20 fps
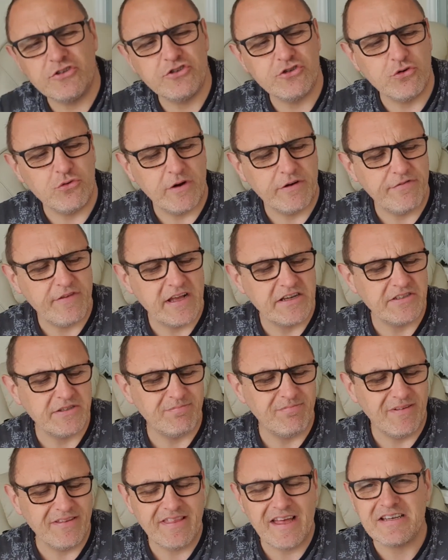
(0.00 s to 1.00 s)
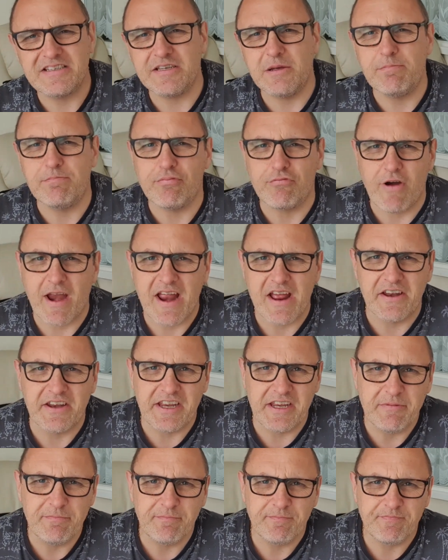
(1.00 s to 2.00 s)
sure if that's a
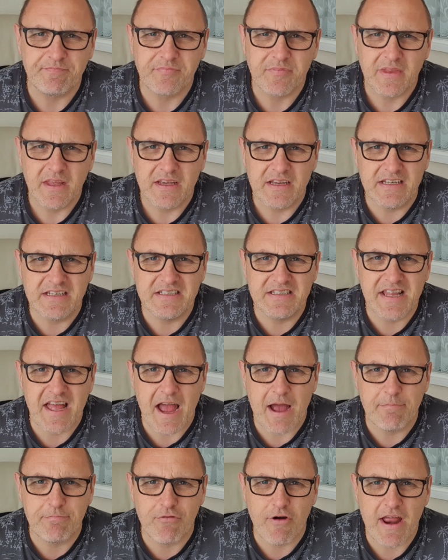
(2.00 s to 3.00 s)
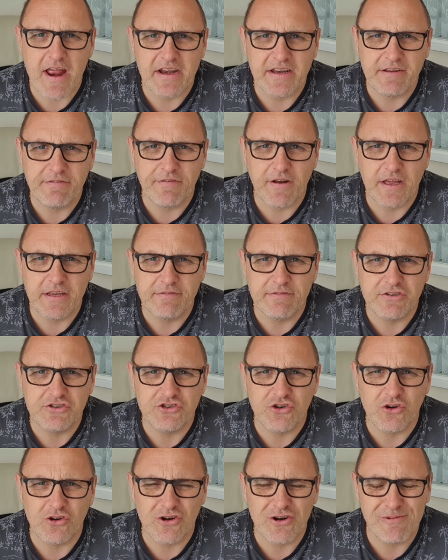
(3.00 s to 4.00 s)
brownie. Is that a brownie flavour
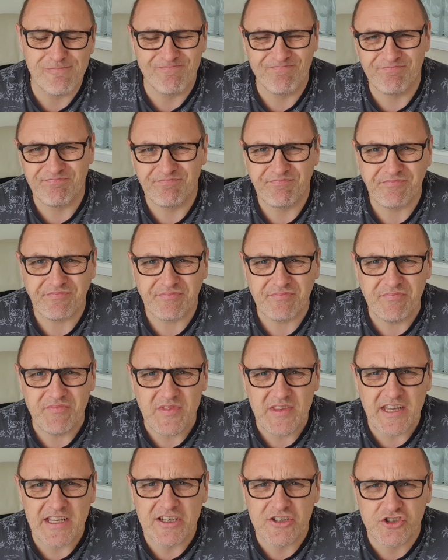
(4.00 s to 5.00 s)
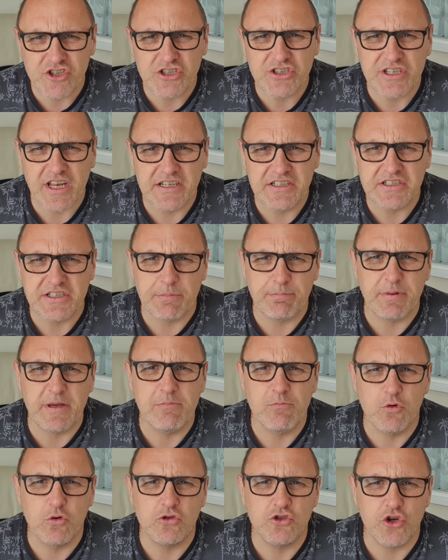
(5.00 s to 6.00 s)
chocolate? It just tastes a bit
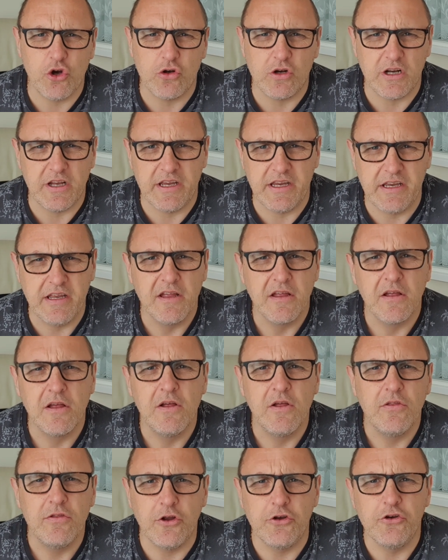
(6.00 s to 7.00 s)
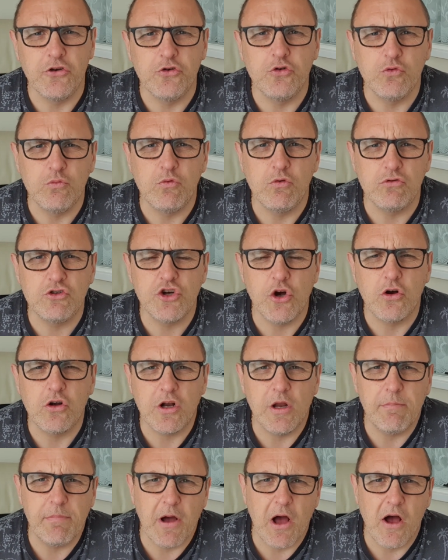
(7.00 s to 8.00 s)
more chocolatey than a normal
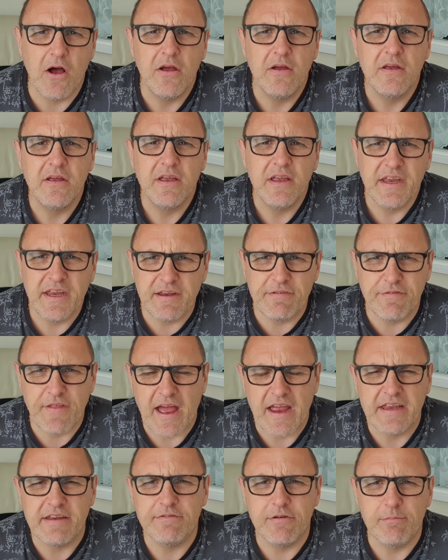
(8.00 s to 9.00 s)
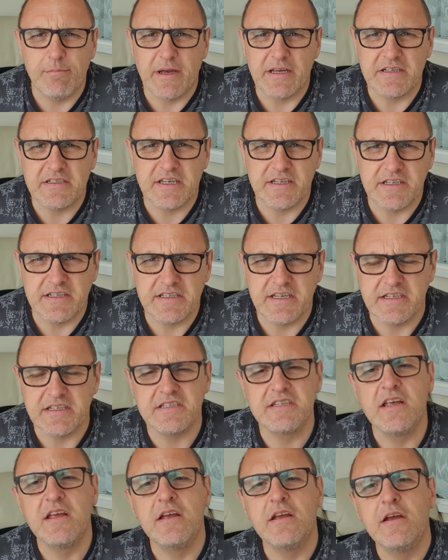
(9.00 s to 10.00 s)
chocolate bar, if that even makes any
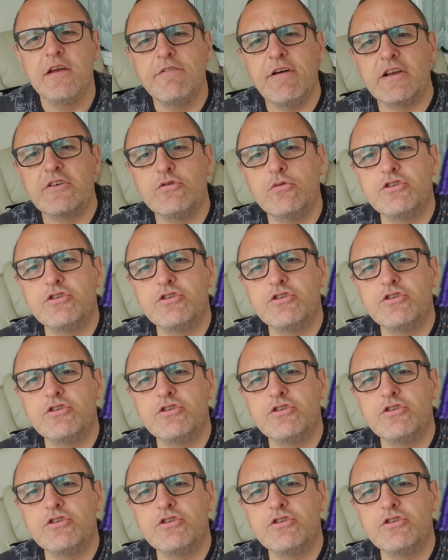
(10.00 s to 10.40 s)
sense. Thanks for